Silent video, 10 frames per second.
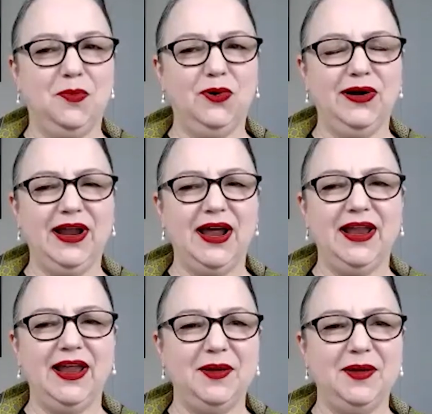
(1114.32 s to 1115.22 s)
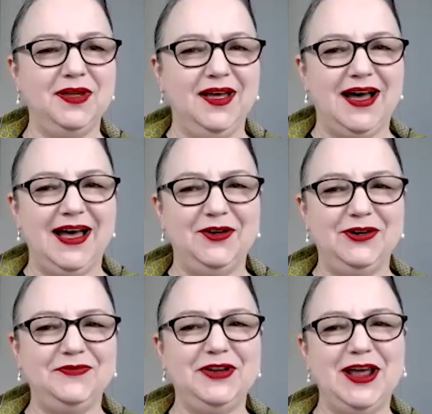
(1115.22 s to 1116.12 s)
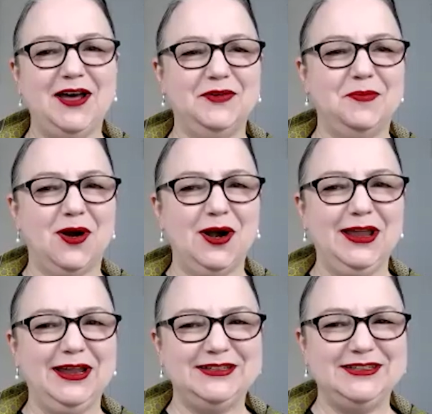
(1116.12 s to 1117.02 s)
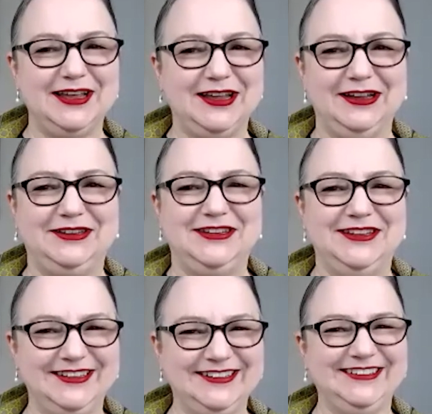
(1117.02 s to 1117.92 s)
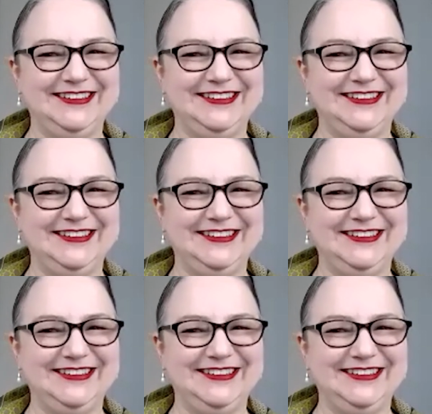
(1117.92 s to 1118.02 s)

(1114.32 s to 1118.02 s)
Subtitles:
how boring I am. I don't even have a parking ticket.